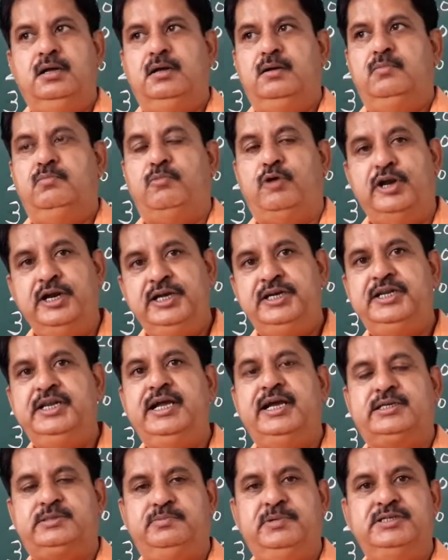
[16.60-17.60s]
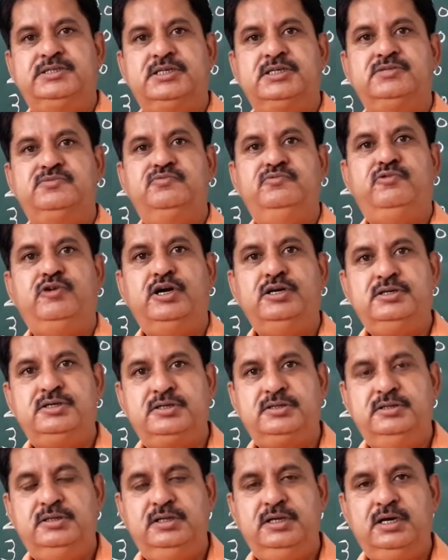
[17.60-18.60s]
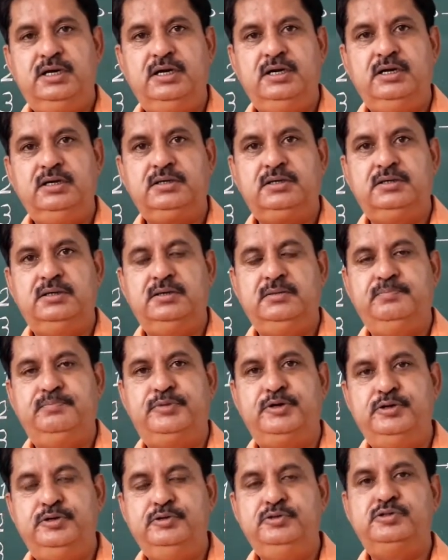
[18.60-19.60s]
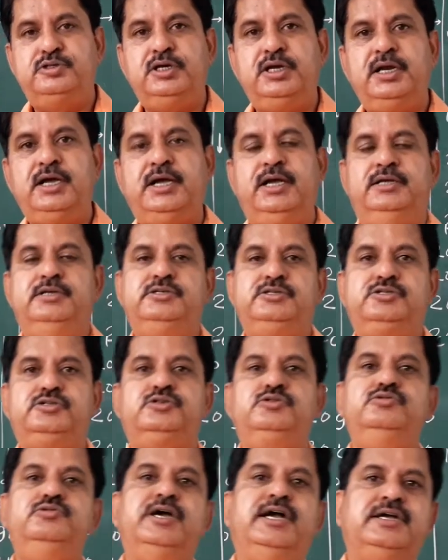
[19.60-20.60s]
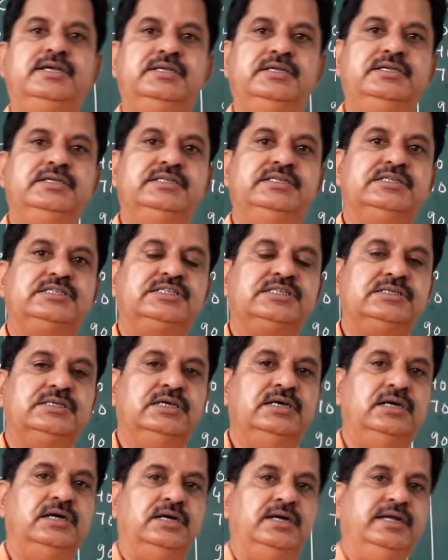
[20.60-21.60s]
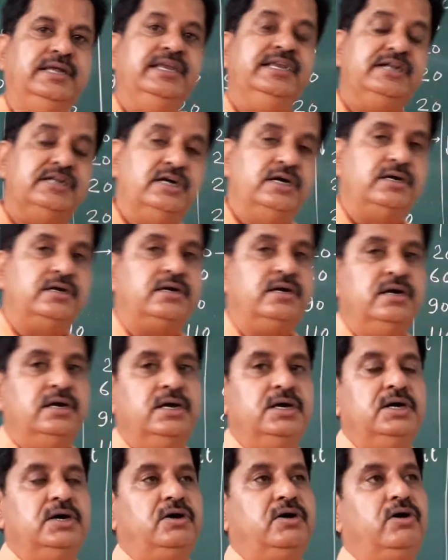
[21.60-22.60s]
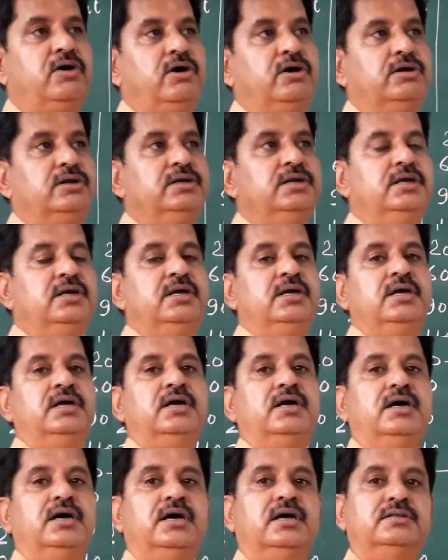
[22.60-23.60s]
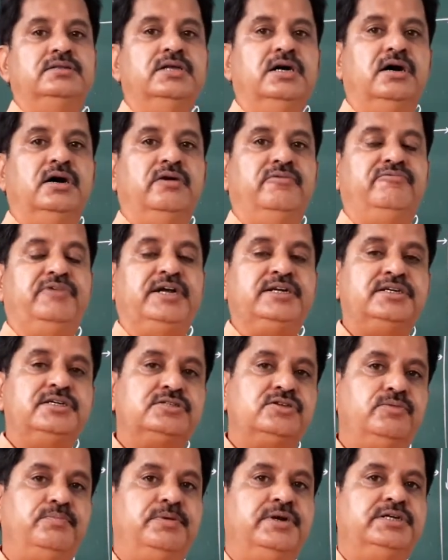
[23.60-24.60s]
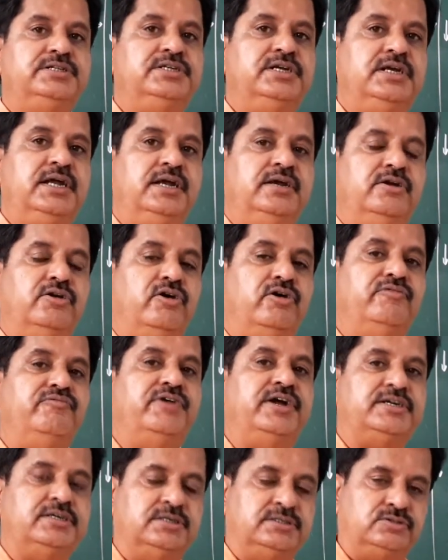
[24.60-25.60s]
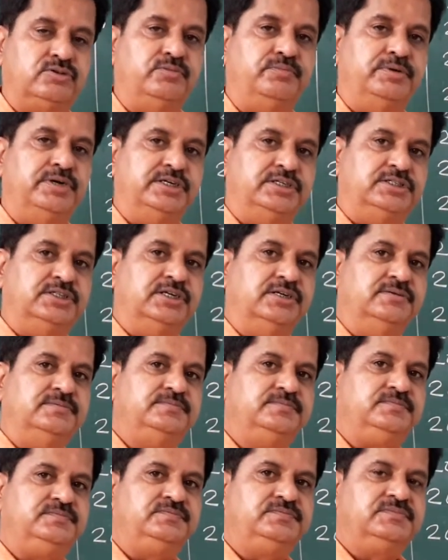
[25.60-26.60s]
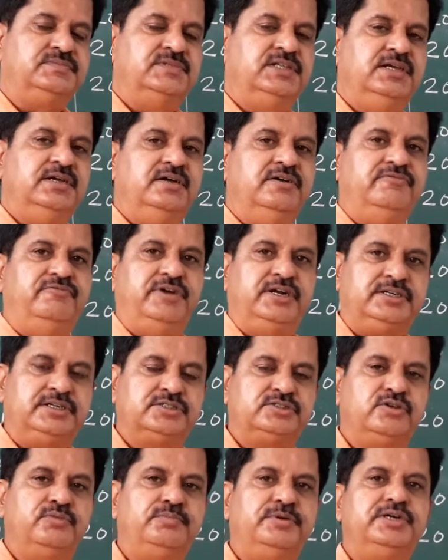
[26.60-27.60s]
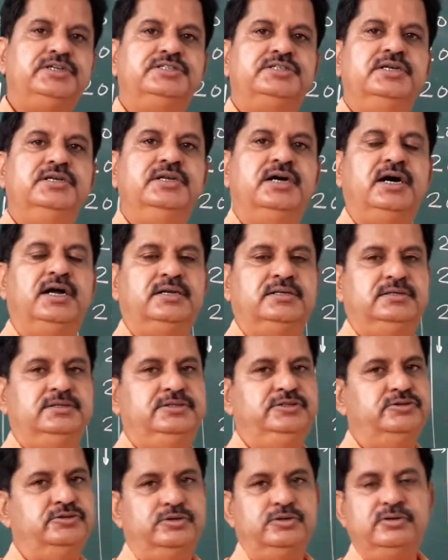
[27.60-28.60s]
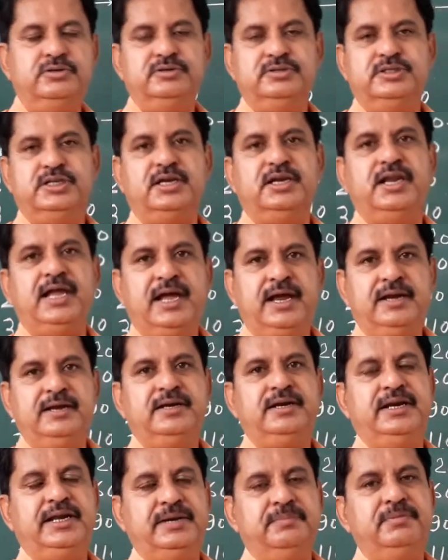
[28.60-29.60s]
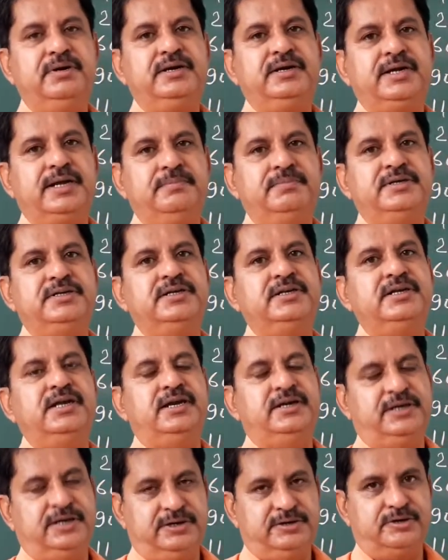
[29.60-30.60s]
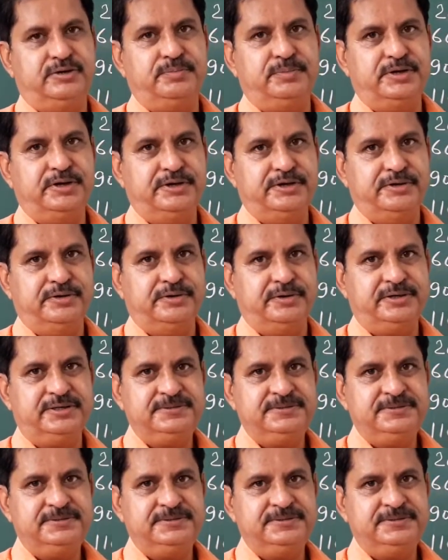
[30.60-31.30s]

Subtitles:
monetary expenses what the producer has to incur on the factors of production and non-factors of production. Factors of production are the land, labor, capital and entrepreneurial.